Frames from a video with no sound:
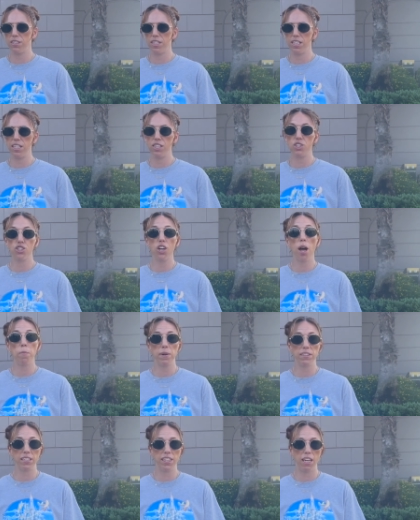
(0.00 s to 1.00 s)
the shop
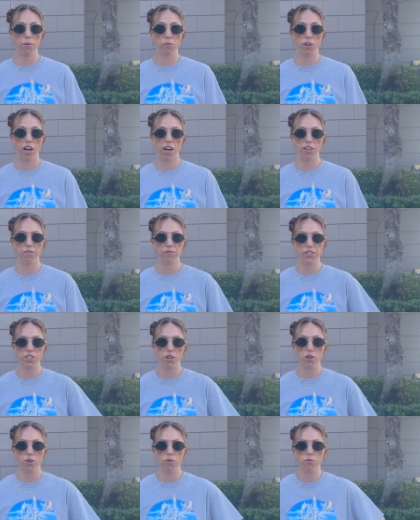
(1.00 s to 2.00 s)
at the campground.
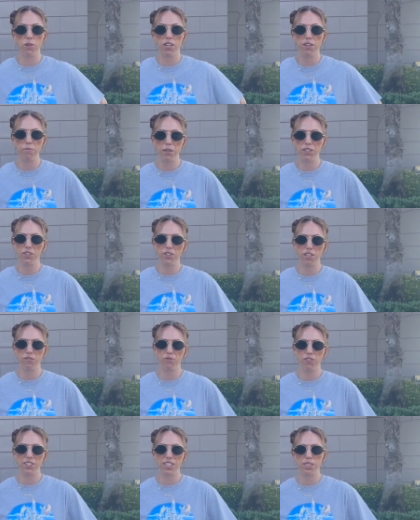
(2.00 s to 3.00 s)
So we've been looking
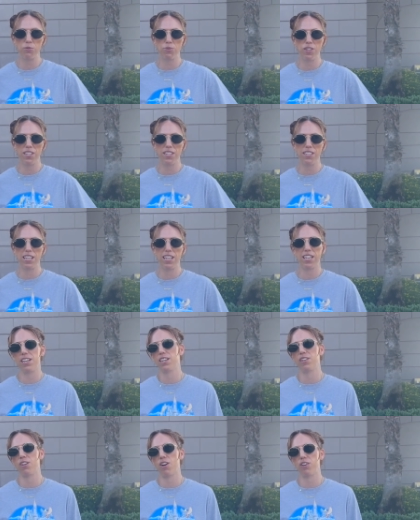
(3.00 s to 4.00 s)
for this one
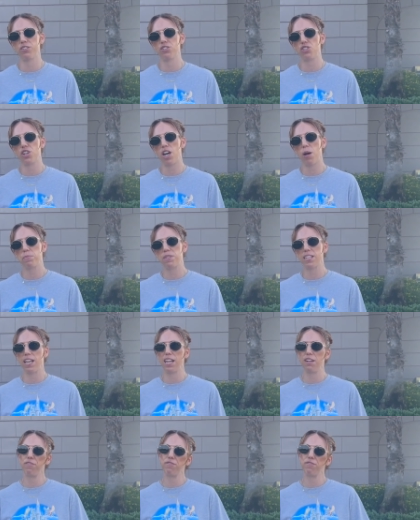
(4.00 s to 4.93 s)
in all the shops and